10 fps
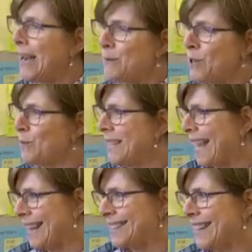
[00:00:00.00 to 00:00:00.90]
I was always
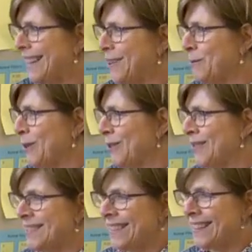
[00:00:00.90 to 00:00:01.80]

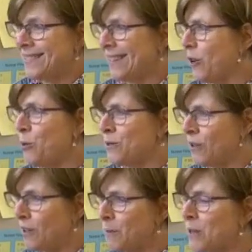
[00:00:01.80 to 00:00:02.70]
anti-computers and things like, oh, it's
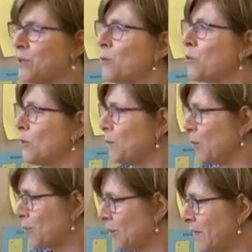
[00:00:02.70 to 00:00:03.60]
all about social and
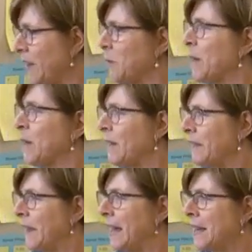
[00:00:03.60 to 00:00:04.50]
emotional development and all
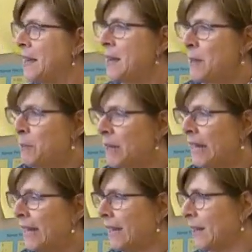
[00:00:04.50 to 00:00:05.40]
of that. But I
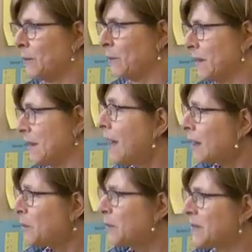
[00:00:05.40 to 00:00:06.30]
had to get with the
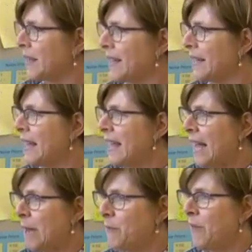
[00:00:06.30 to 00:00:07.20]
times, and
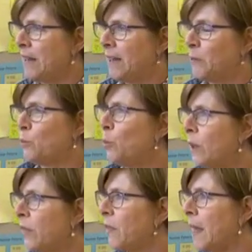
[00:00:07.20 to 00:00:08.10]
I'm finding
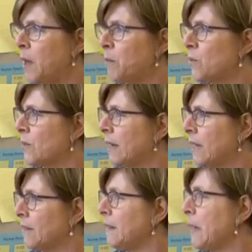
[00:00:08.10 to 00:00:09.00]
with them there's a lot
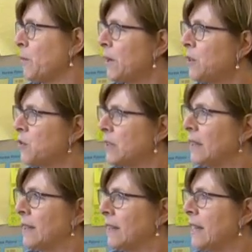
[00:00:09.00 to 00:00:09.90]
of collaboration
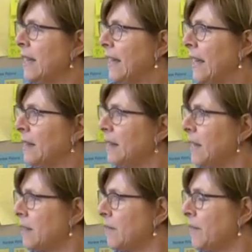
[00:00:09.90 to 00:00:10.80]
and, and a lot
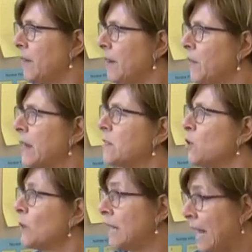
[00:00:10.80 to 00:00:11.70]
of things that you
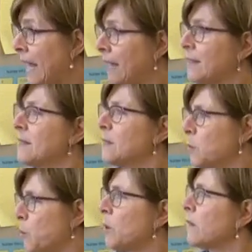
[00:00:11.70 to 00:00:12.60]
can enhance and
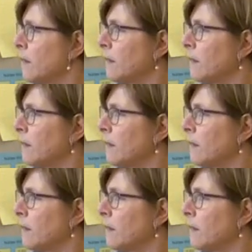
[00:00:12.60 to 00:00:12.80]
support the